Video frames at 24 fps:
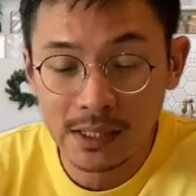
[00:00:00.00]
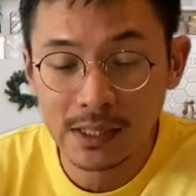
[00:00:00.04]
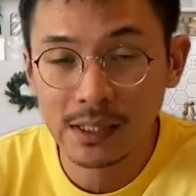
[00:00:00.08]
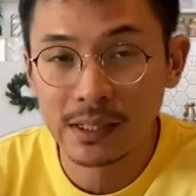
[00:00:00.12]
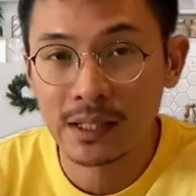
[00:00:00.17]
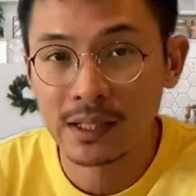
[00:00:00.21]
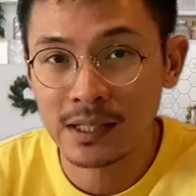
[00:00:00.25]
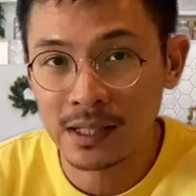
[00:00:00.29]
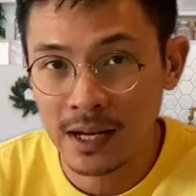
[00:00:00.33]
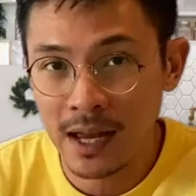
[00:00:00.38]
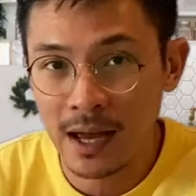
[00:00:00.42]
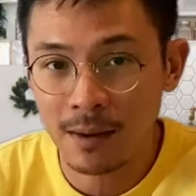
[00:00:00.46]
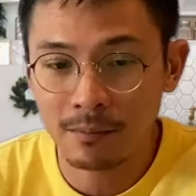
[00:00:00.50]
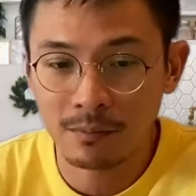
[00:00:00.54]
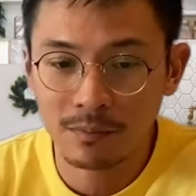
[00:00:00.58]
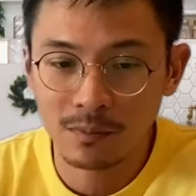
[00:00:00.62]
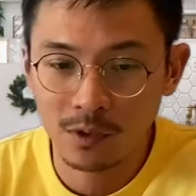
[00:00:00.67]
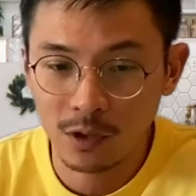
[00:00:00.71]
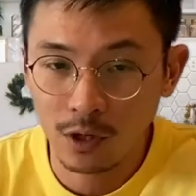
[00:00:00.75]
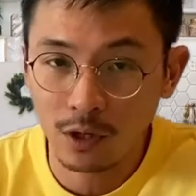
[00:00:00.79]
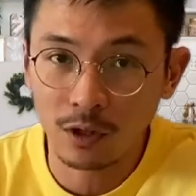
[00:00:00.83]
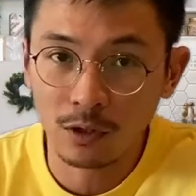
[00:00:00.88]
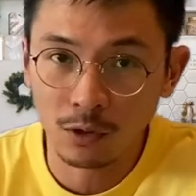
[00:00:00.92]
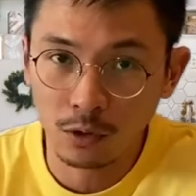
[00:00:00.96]
it's an
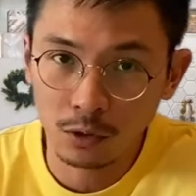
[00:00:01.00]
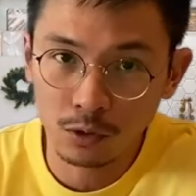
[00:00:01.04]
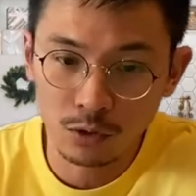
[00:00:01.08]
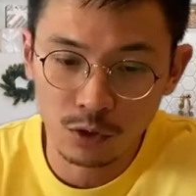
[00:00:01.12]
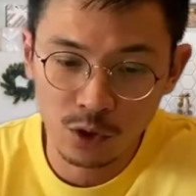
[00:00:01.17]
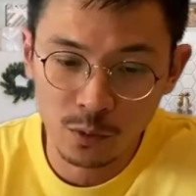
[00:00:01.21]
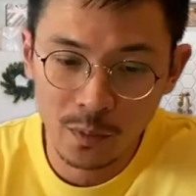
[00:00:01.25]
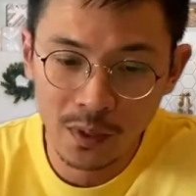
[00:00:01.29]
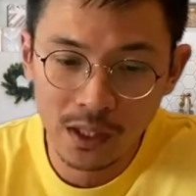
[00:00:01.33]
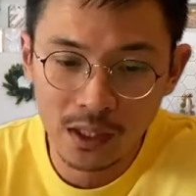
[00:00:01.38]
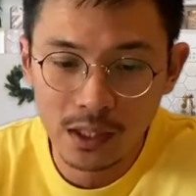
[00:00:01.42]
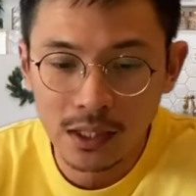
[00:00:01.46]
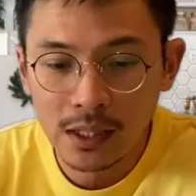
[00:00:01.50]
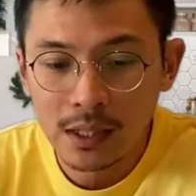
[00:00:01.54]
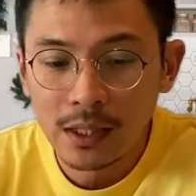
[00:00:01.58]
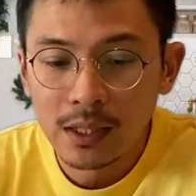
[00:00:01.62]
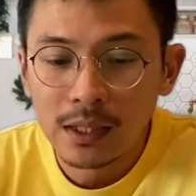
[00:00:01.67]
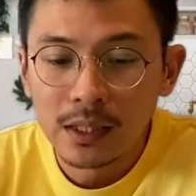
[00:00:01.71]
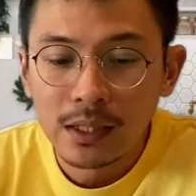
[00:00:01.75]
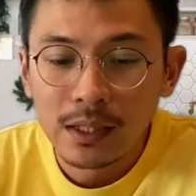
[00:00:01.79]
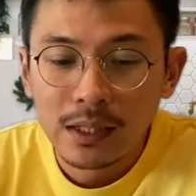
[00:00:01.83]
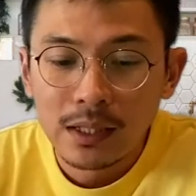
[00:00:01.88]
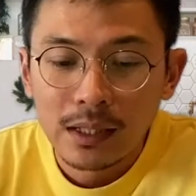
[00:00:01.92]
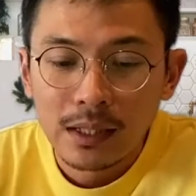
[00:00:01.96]
app called Look to Speak,
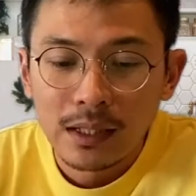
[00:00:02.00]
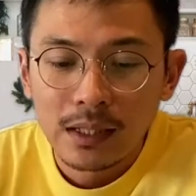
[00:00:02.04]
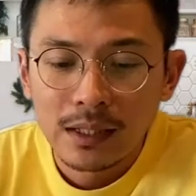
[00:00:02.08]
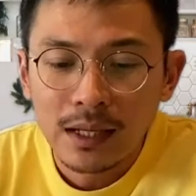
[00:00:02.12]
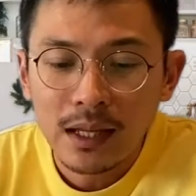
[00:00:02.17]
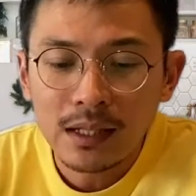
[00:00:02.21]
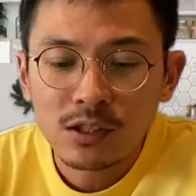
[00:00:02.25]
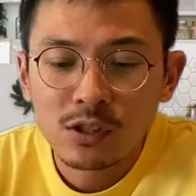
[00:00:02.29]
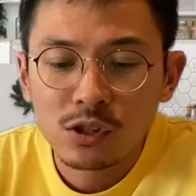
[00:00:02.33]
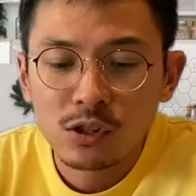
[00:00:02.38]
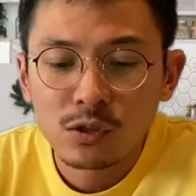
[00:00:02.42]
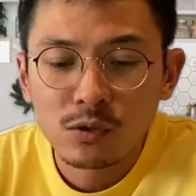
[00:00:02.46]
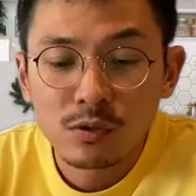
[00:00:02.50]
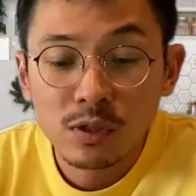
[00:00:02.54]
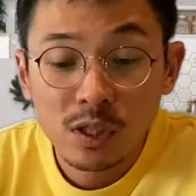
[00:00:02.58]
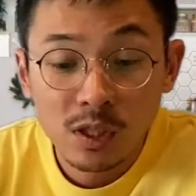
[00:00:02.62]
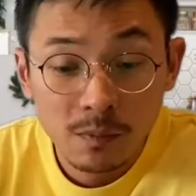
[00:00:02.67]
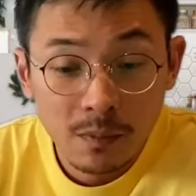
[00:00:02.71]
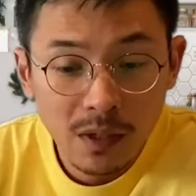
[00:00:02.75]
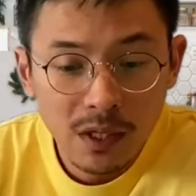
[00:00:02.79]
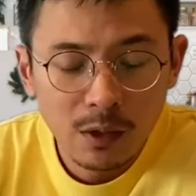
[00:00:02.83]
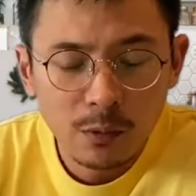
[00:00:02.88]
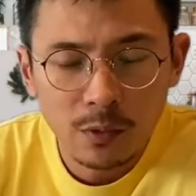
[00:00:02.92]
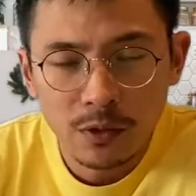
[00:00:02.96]
lets you
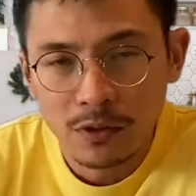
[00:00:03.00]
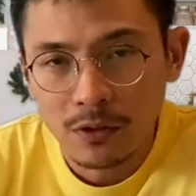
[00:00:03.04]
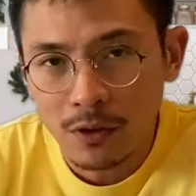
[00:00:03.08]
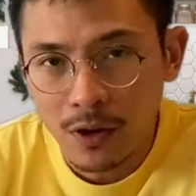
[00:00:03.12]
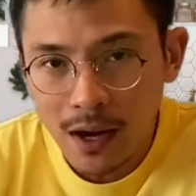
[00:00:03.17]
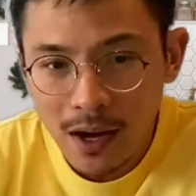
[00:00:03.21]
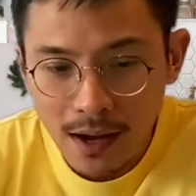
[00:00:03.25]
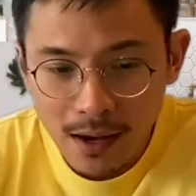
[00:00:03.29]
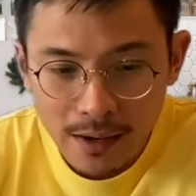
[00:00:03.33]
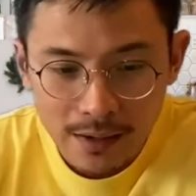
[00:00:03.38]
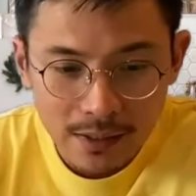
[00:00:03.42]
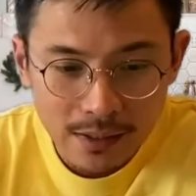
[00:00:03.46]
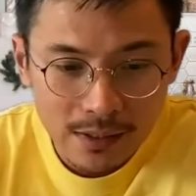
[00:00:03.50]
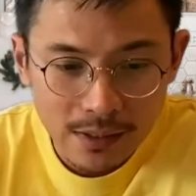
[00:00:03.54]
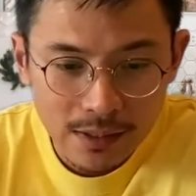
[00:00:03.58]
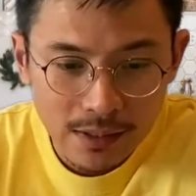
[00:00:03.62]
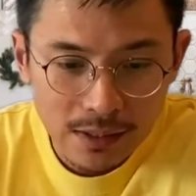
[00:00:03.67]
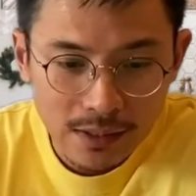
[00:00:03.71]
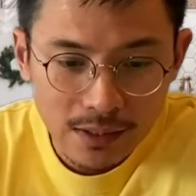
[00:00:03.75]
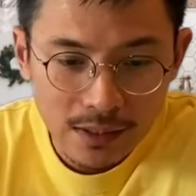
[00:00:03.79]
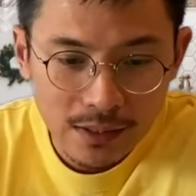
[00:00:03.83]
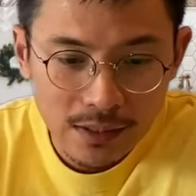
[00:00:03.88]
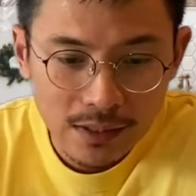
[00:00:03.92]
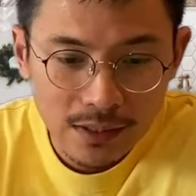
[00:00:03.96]
speak with your
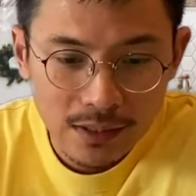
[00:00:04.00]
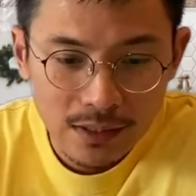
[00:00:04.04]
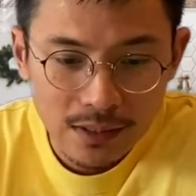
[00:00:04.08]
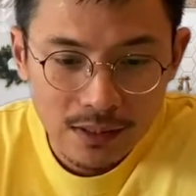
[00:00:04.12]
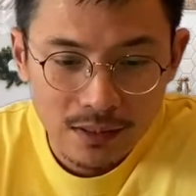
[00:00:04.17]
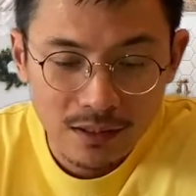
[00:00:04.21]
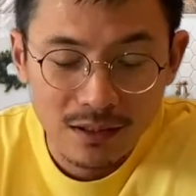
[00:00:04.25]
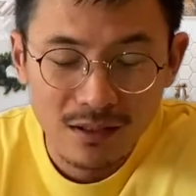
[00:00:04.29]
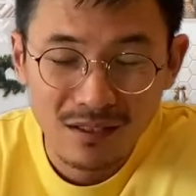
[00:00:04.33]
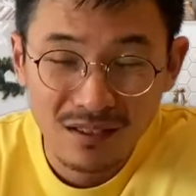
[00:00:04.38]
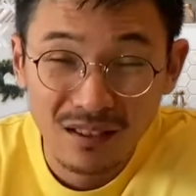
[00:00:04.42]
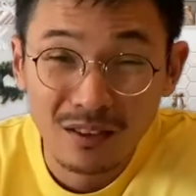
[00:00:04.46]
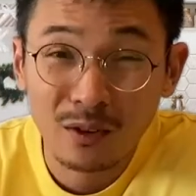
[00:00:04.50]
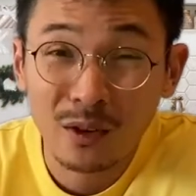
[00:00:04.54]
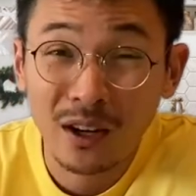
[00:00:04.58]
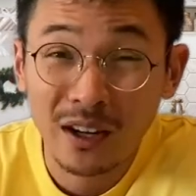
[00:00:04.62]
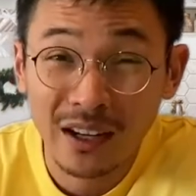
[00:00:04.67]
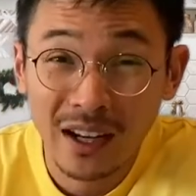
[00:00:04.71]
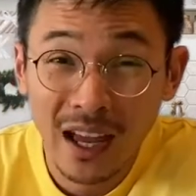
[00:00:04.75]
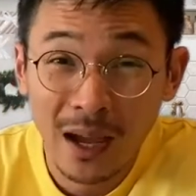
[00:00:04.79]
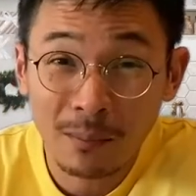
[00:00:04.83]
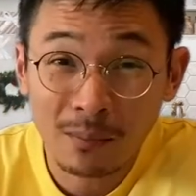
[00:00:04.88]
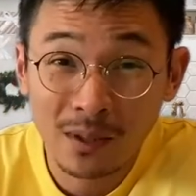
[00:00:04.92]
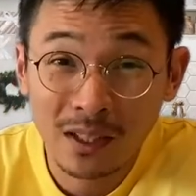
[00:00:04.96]
eyes.
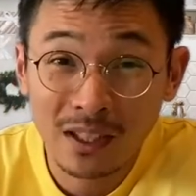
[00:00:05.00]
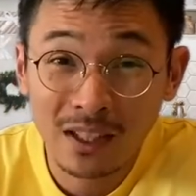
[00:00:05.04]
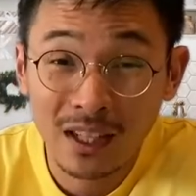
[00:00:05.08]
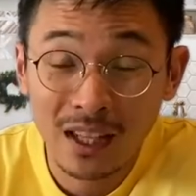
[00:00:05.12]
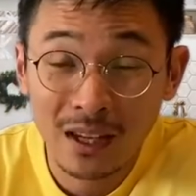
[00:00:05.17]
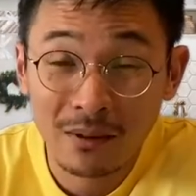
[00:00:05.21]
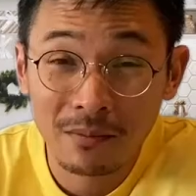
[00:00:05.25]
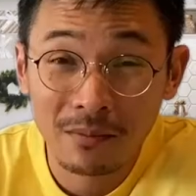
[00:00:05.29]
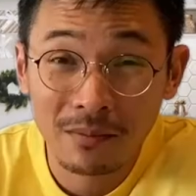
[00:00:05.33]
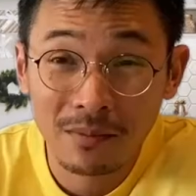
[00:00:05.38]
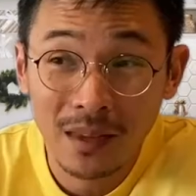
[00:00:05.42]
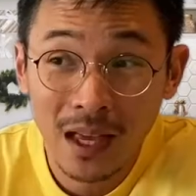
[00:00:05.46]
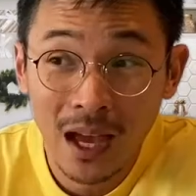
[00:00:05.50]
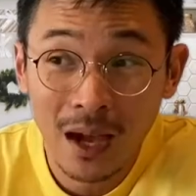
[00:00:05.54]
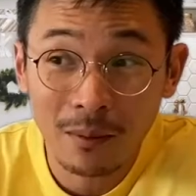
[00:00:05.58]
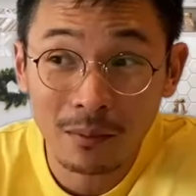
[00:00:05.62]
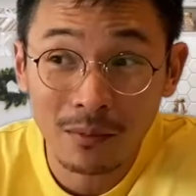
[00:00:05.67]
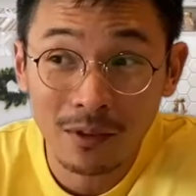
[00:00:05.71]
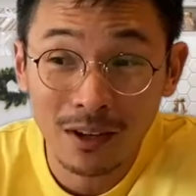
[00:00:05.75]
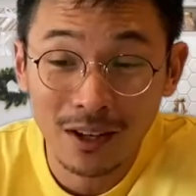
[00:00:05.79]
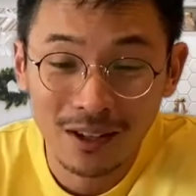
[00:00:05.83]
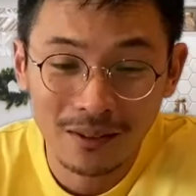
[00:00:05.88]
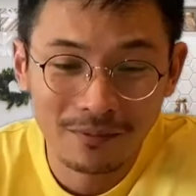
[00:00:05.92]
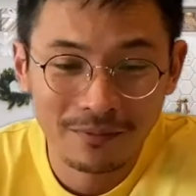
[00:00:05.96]
Quite an aptly named
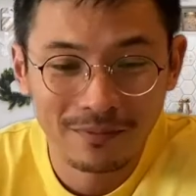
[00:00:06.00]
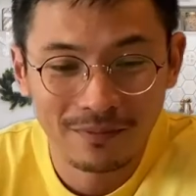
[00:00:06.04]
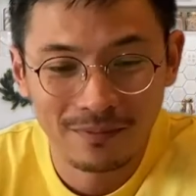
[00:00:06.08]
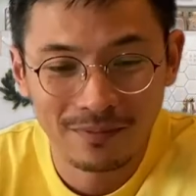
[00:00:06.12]
app, right?